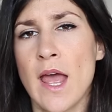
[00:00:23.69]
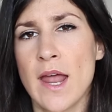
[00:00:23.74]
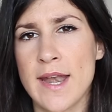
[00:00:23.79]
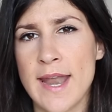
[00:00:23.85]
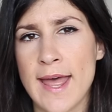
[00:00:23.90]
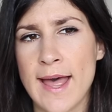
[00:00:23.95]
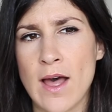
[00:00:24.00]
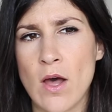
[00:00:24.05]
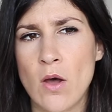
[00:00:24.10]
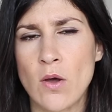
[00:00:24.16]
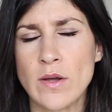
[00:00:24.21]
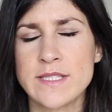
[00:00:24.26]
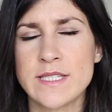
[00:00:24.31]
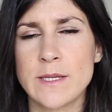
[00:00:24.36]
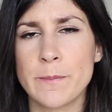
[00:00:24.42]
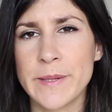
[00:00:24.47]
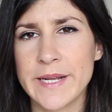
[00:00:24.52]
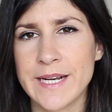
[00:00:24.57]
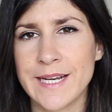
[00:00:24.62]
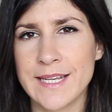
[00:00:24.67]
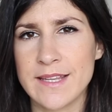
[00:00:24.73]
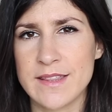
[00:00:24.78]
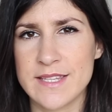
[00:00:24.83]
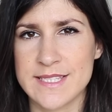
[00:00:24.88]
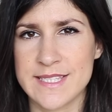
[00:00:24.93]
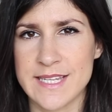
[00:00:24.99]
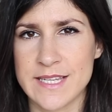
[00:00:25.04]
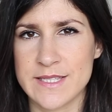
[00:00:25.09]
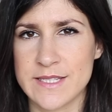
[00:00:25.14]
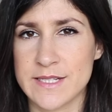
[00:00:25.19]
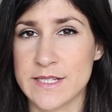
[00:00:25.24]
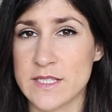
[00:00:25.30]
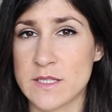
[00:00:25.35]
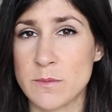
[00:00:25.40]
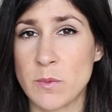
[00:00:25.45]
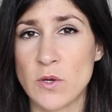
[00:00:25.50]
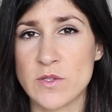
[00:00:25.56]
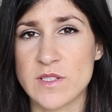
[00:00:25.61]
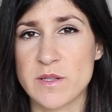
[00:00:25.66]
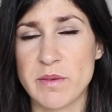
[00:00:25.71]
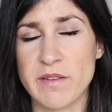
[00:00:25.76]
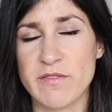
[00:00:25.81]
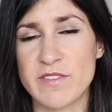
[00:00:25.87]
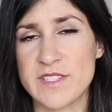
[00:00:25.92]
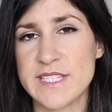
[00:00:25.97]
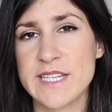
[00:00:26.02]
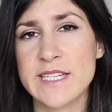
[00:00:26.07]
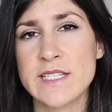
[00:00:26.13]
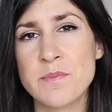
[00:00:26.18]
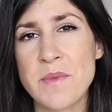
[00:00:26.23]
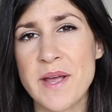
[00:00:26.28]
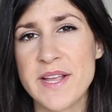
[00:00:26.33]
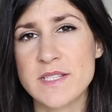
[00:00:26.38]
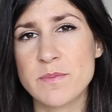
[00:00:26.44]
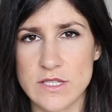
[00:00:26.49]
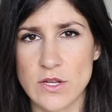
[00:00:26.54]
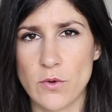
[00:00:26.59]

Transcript: Now, typically the season is supposed to be for six months,